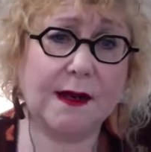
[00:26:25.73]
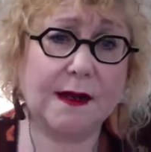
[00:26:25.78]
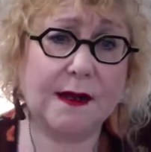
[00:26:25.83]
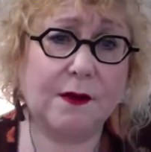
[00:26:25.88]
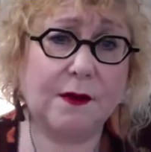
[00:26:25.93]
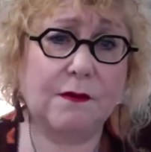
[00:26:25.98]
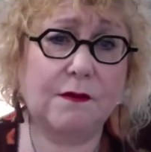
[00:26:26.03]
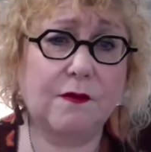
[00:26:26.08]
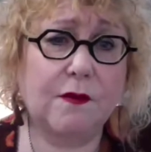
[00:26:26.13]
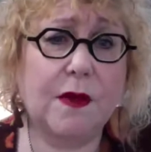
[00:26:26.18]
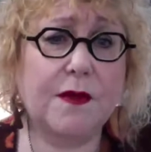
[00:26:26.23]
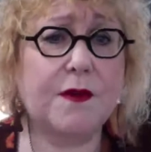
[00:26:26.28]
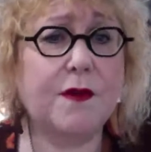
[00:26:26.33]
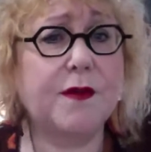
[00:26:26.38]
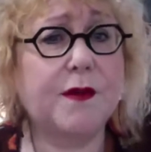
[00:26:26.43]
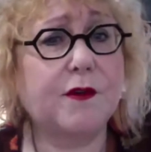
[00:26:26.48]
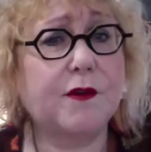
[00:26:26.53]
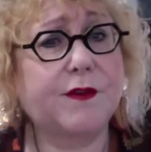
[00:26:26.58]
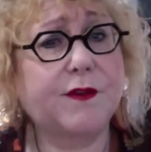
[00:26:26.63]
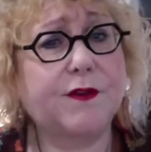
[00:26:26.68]
And whether
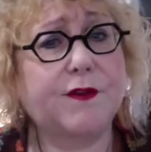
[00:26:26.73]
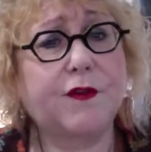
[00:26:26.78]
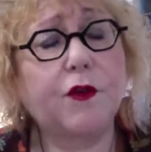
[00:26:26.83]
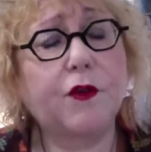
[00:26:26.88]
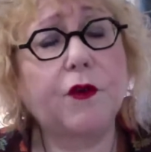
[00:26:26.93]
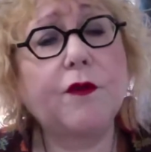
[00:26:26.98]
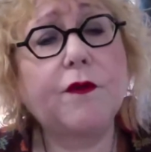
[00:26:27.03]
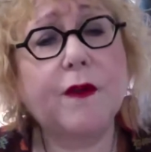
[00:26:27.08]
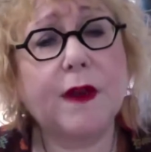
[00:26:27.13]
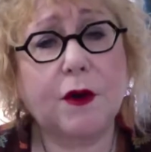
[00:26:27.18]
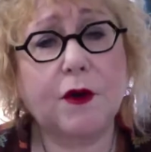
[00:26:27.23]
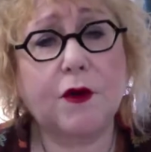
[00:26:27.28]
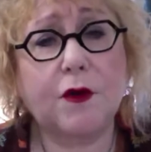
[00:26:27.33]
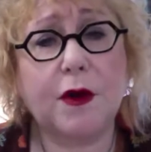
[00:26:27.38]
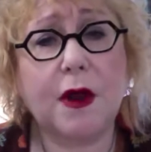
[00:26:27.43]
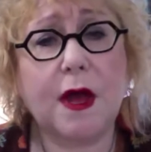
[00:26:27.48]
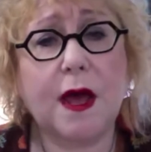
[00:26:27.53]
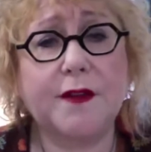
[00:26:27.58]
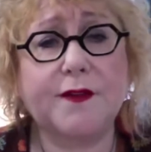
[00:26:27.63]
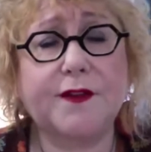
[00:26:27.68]
they're deserving or not.